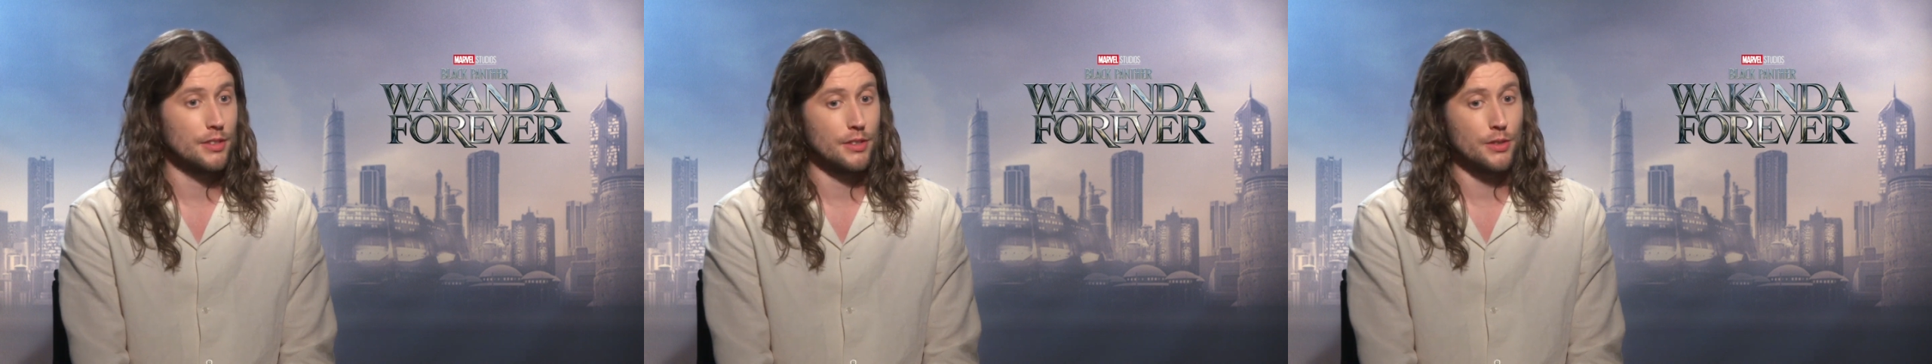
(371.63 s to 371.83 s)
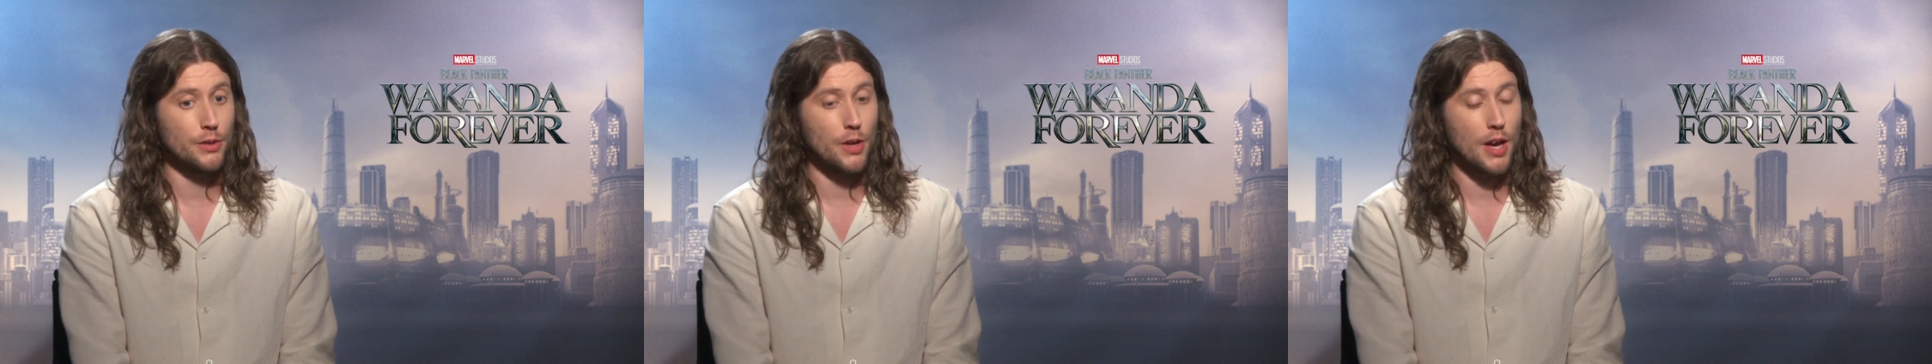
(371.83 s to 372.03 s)

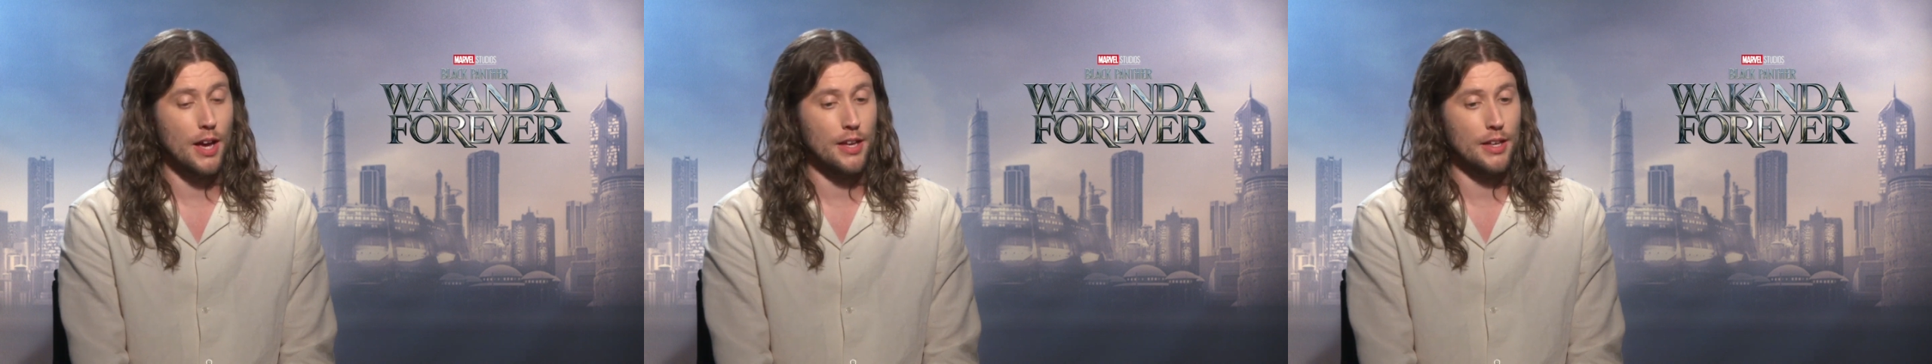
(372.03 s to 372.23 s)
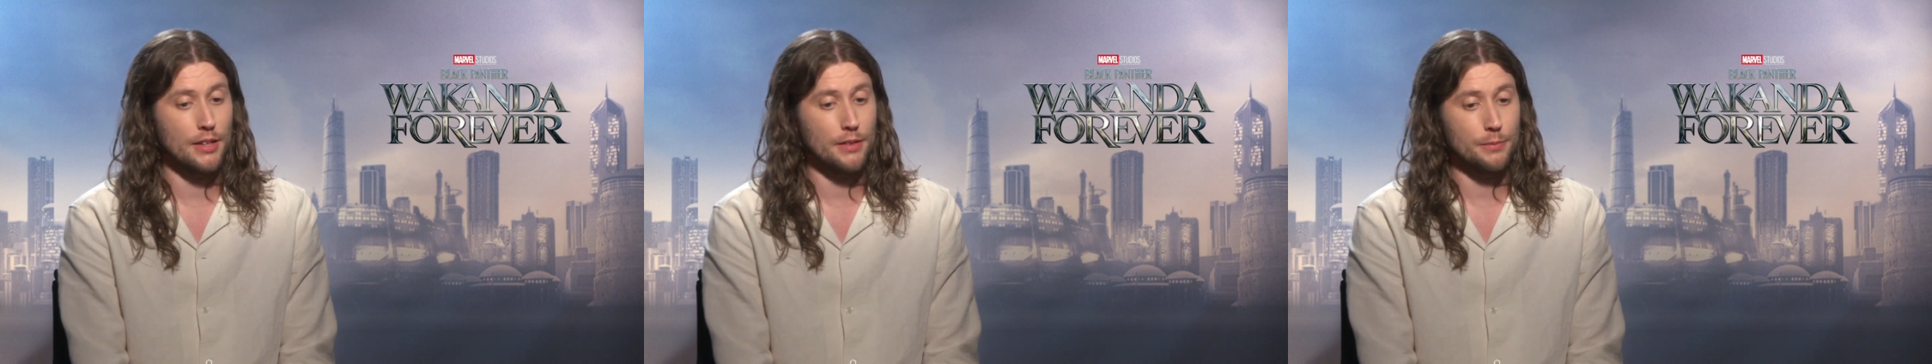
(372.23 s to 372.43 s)

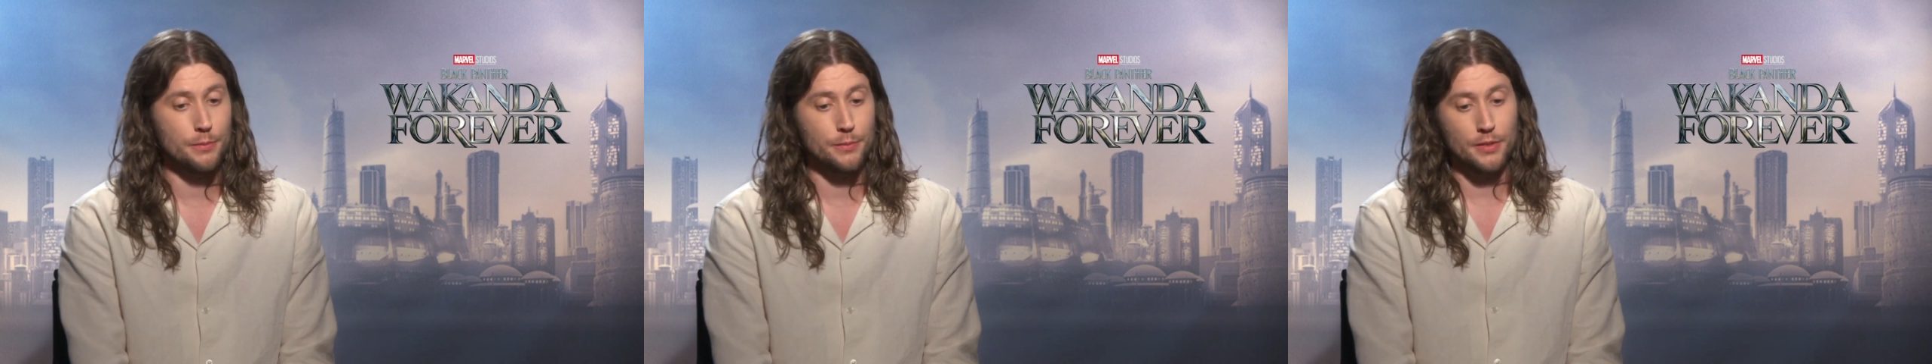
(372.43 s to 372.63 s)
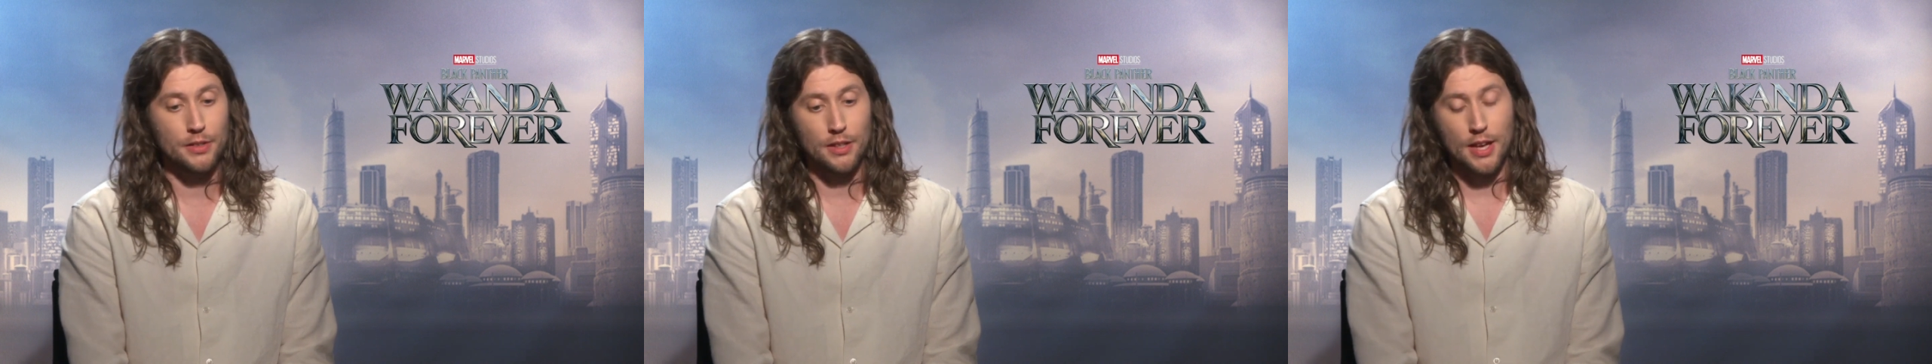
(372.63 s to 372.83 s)
I
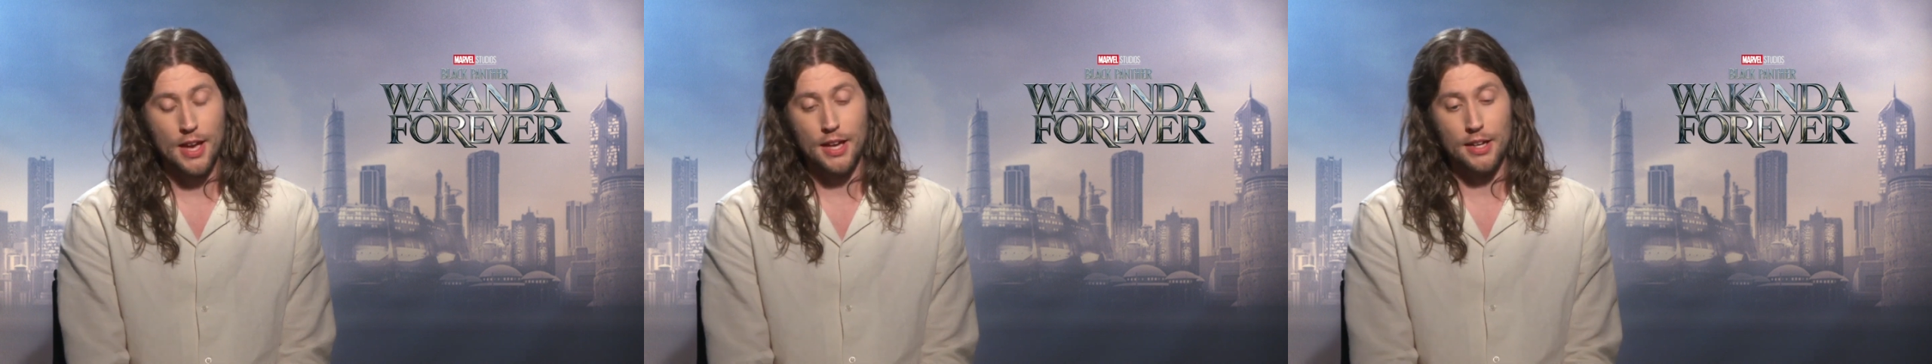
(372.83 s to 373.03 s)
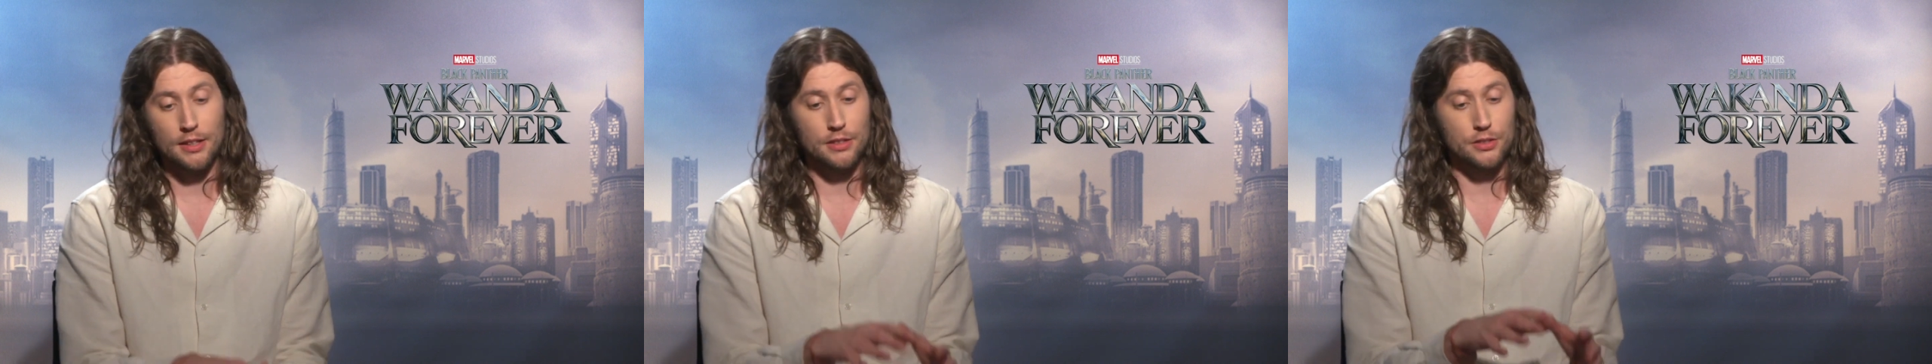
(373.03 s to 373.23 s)

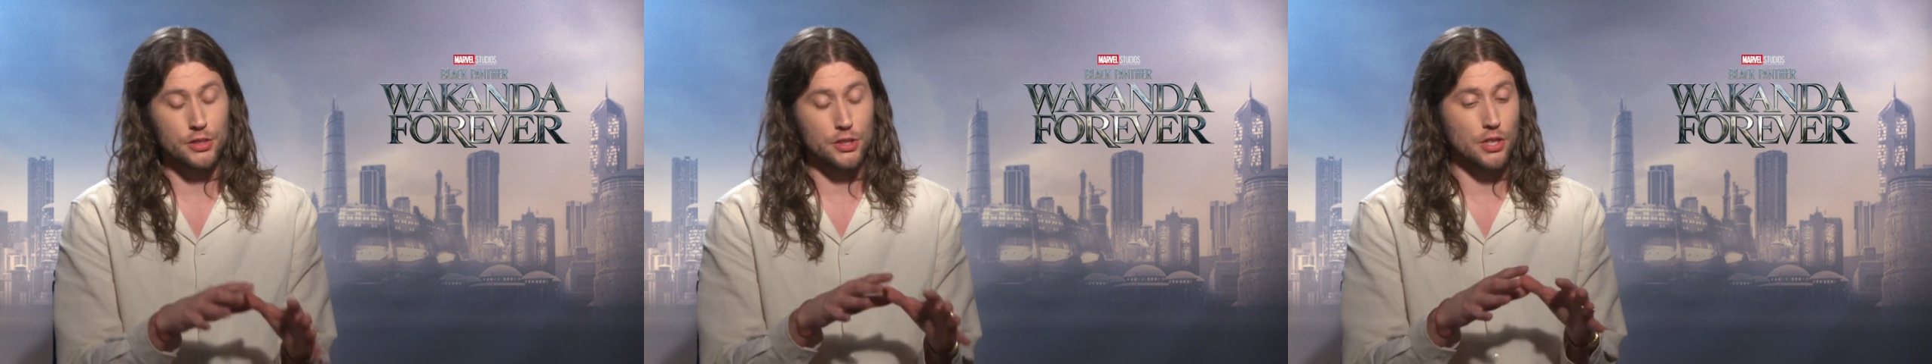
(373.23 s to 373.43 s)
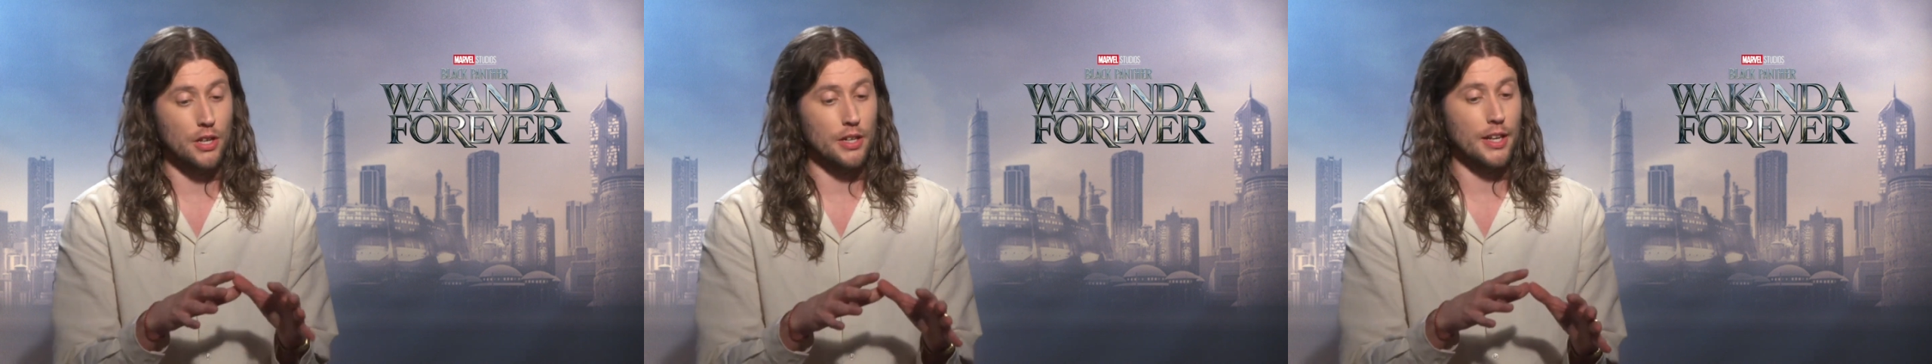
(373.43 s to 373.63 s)
had a little
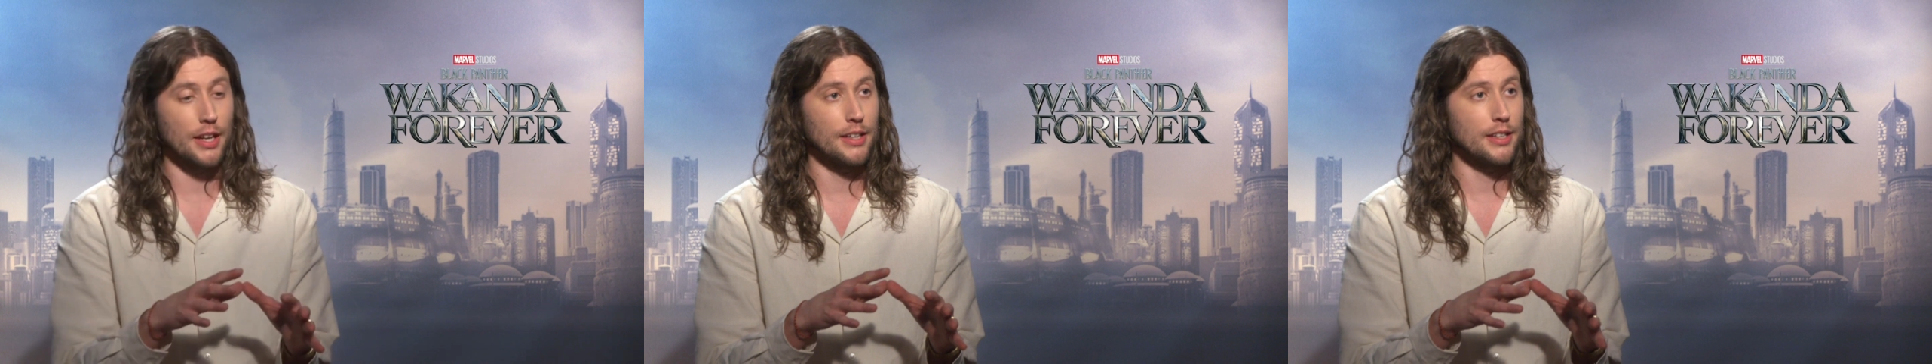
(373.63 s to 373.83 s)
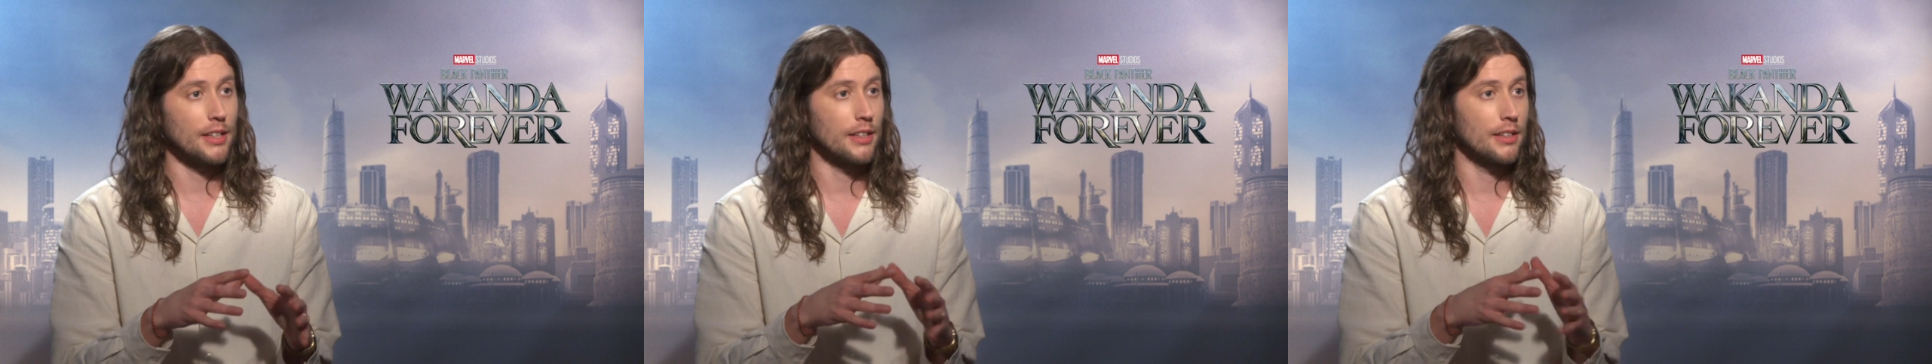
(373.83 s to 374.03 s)
song
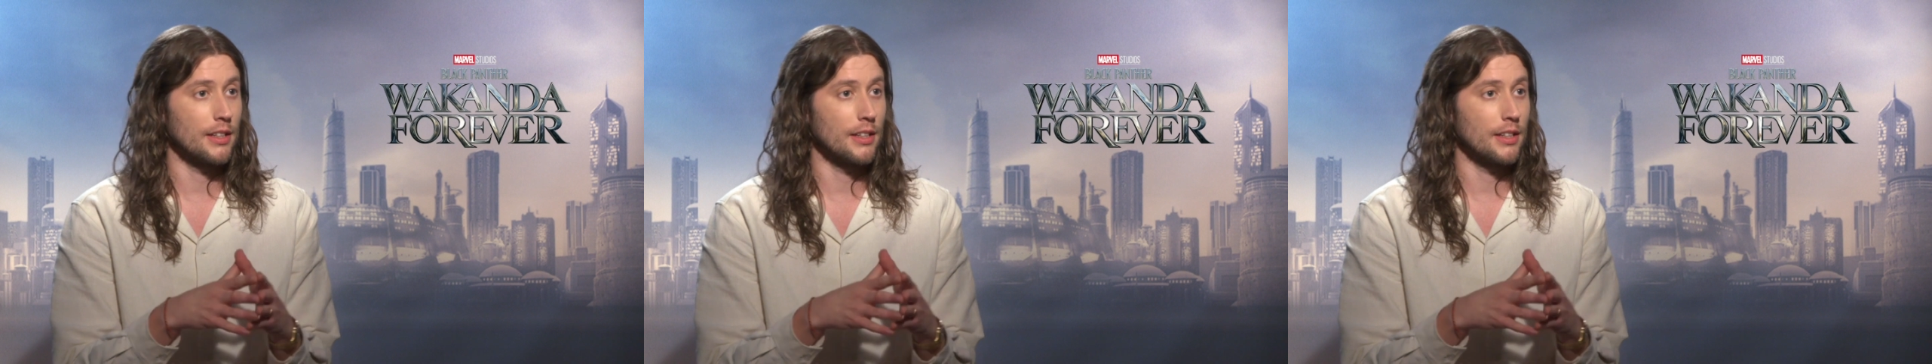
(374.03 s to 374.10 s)
idea